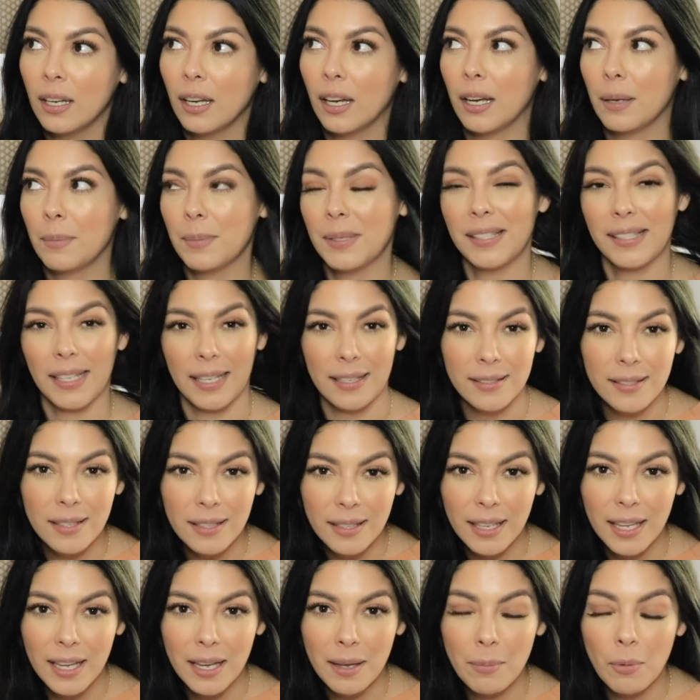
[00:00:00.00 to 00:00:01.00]
um, scents
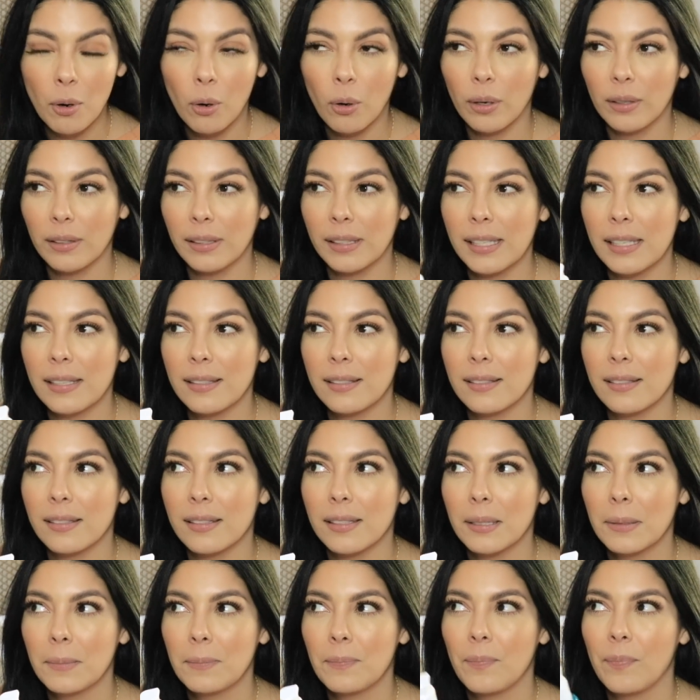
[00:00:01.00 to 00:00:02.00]
in them or at least